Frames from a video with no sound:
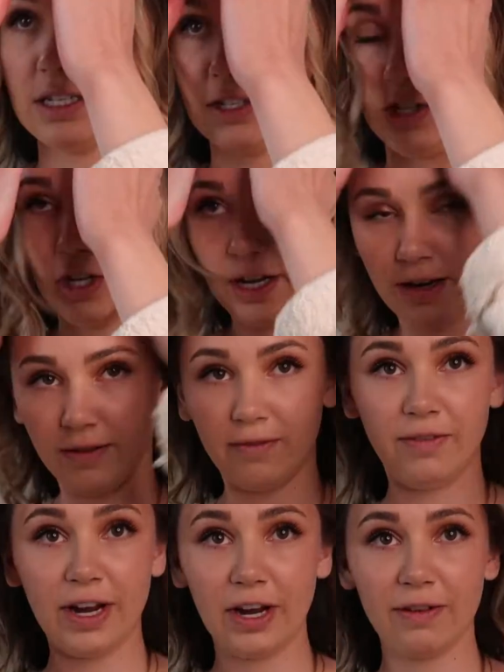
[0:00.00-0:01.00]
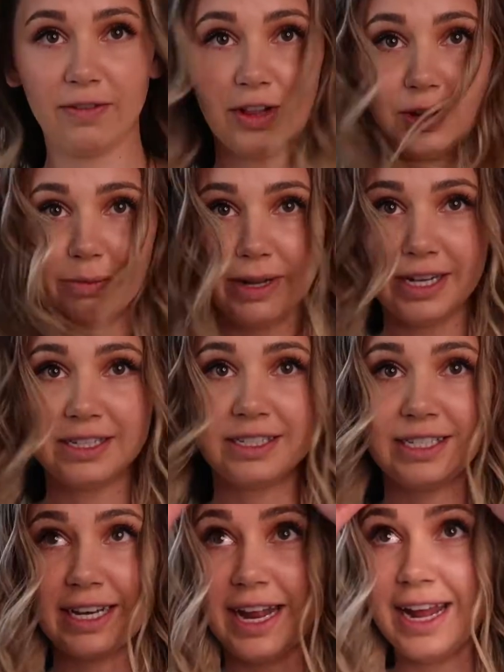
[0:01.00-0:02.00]
Looking very voluminous
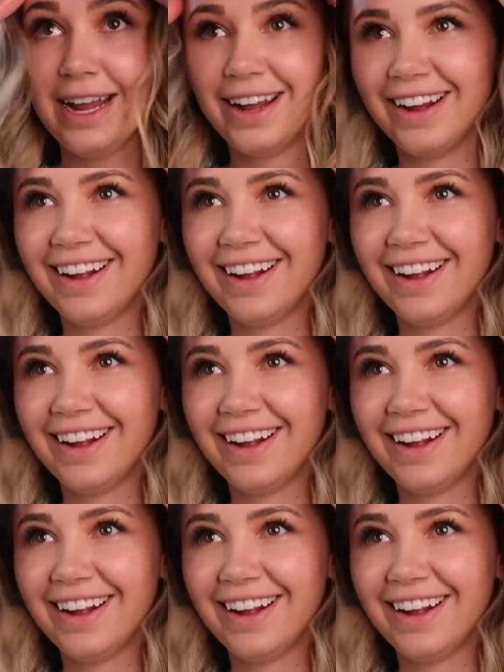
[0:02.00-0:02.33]
today.